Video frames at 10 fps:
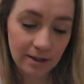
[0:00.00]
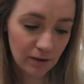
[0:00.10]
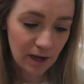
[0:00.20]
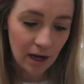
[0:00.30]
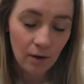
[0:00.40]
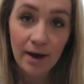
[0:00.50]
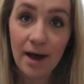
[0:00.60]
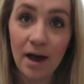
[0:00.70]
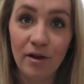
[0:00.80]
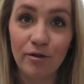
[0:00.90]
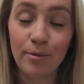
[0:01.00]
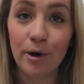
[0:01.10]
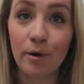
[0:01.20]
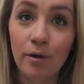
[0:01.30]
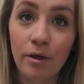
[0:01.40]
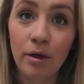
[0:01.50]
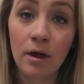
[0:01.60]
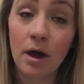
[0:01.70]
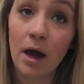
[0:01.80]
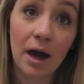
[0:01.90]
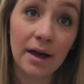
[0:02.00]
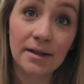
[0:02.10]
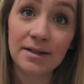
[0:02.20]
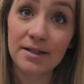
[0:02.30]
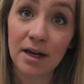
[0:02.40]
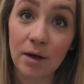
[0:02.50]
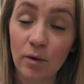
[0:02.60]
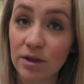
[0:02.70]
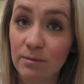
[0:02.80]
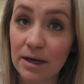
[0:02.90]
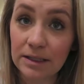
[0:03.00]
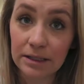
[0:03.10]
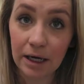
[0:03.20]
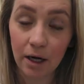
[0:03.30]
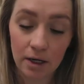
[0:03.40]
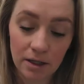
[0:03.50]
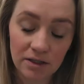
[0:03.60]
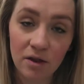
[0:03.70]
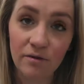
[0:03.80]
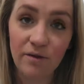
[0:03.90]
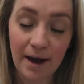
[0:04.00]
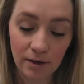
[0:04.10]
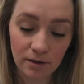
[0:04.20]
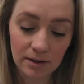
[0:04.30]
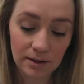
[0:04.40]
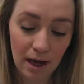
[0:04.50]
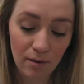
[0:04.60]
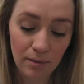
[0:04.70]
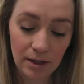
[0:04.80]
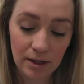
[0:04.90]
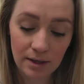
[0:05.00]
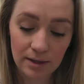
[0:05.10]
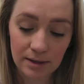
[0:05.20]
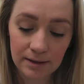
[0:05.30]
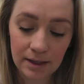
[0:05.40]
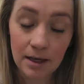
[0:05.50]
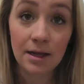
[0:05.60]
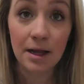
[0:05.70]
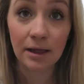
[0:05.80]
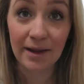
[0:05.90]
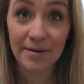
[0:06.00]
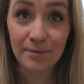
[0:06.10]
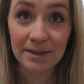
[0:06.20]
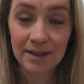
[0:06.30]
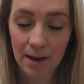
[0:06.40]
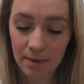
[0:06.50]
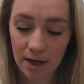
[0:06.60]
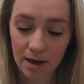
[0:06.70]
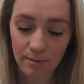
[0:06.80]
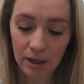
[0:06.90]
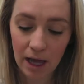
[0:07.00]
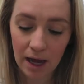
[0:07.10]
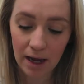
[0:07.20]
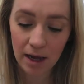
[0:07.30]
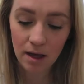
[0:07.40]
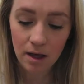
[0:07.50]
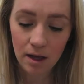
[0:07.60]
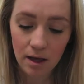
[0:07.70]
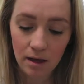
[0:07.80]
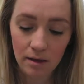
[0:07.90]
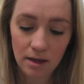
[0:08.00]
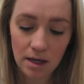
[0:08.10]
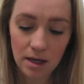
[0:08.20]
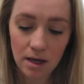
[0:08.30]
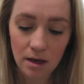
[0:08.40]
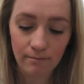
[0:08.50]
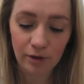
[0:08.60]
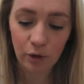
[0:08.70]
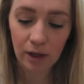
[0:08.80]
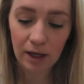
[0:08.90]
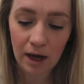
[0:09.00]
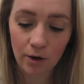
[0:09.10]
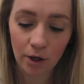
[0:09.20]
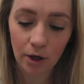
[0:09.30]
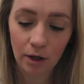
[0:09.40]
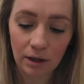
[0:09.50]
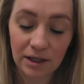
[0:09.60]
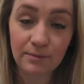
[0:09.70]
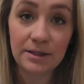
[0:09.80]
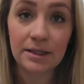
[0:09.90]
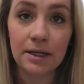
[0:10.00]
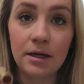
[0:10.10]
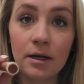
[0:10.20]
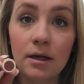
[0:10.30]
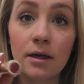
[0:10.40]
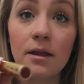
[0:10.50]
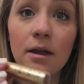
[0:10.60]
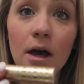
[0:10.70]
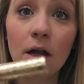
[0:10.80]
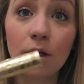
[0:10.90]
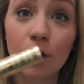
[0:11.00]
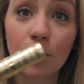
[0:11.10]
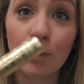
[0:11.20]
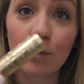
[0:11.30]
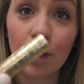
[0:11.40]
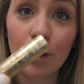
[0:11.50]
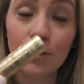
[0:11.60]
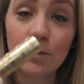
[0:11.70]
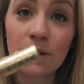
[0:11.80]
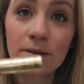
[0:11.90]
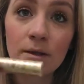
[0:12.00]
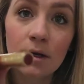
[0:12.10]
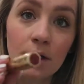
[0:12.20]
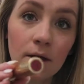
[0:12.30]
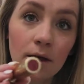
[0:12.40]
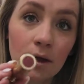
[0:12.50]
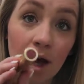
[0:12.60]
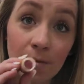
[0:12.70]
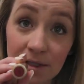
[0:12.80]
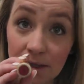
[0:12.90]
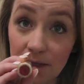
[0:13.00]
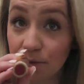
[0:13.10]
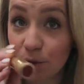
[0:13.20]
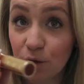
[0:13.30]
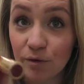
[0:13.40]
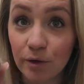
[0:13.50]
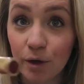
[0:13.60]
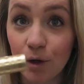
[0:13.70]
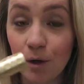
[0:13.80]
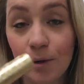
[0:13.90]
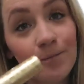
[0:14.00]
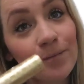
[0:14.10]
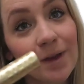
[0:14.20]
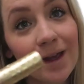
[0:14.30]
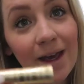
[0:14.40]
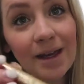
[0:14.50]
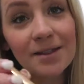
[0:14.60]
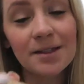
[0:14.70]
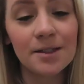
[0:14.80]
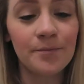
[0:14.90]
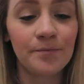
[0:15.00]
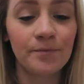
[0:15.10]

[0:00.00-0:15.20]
So now I have both eyes done with the mascara. So the final step is lips. I'm gonna apply the Beautycounter lipstick in the color Rose. Comes in this beautiful case.